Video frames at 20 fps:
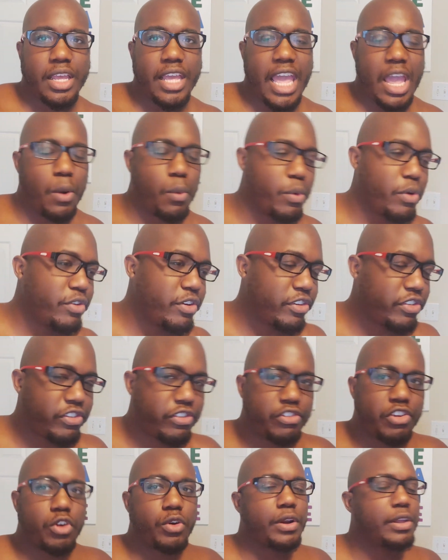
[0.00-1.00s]
and we're just
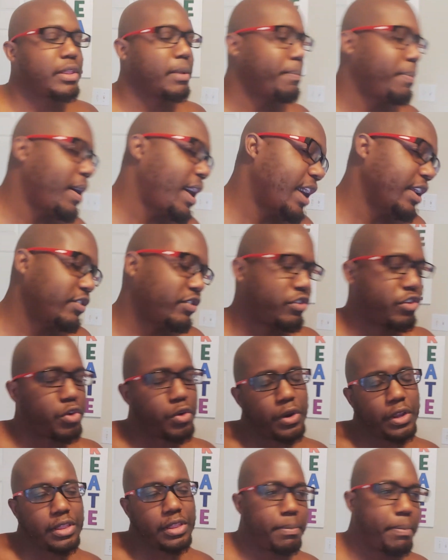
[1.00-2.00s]
stirring the pot,
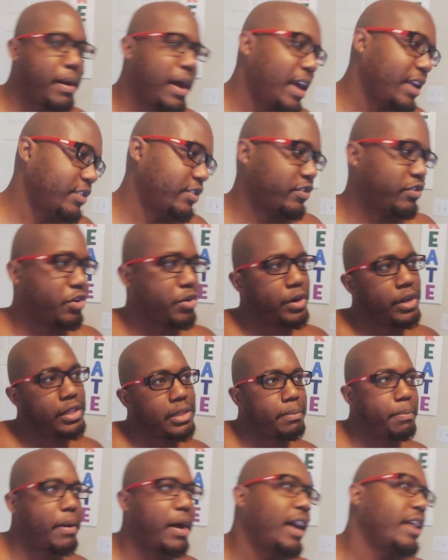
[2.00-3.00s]
stirring the pot, stirring the
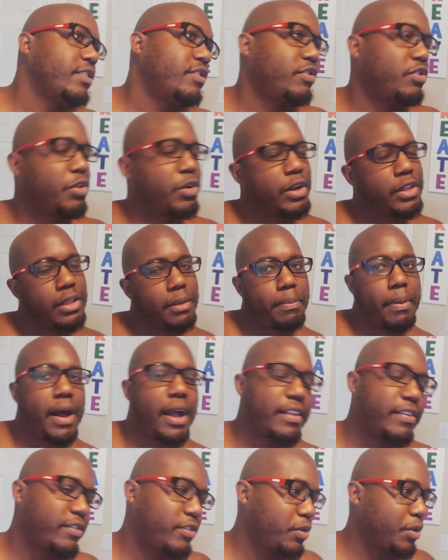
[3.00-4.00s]
pot, stirring the
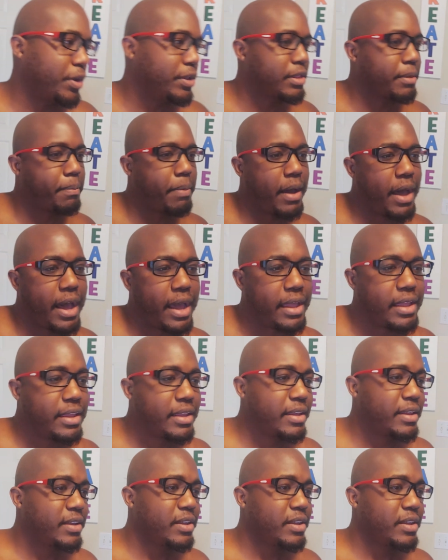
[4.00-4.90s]
pot, stirring the pot.